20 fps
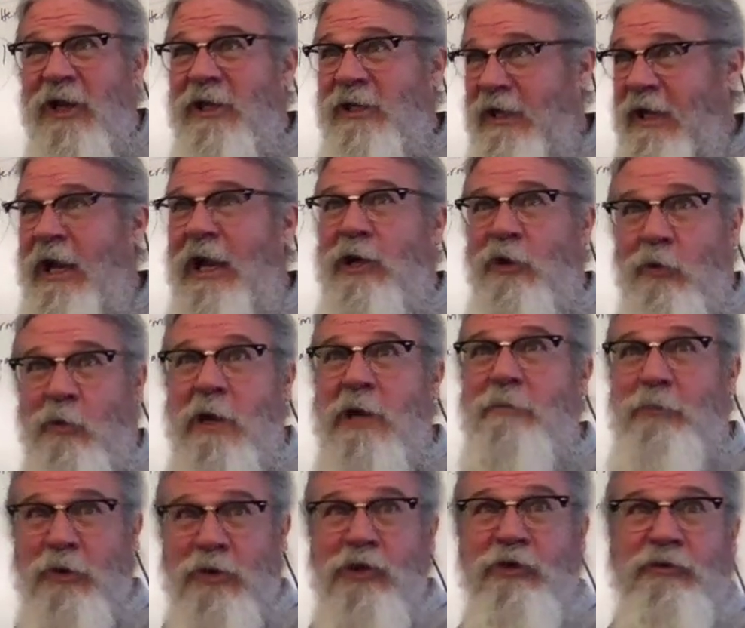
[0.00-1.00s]
You got to
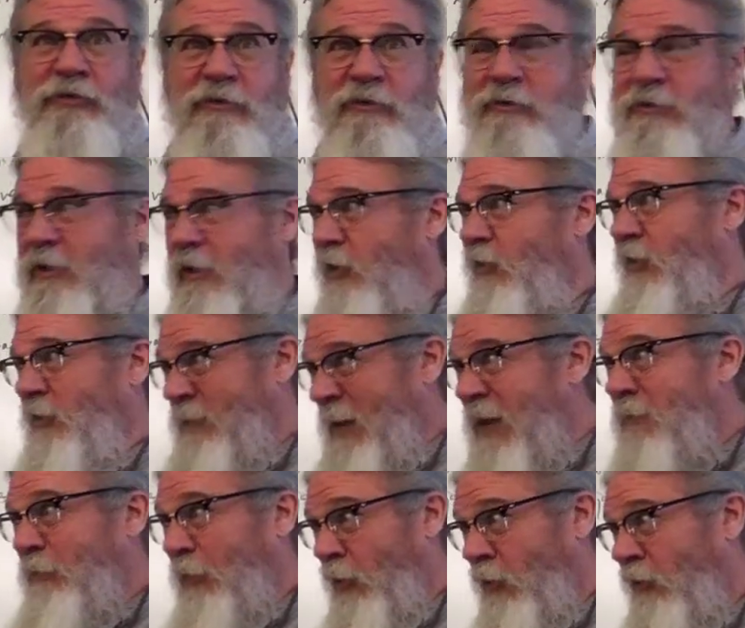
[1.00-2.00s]
reproduce, you know, the
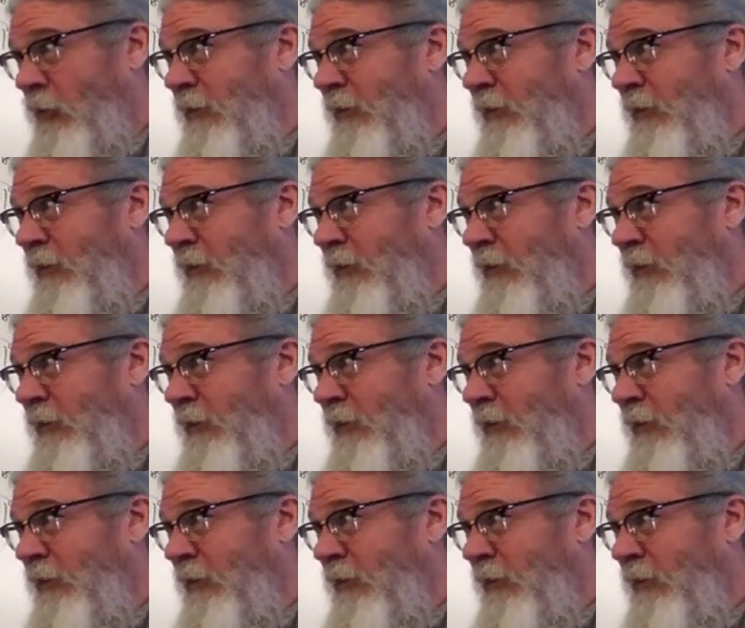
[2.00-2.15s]
people.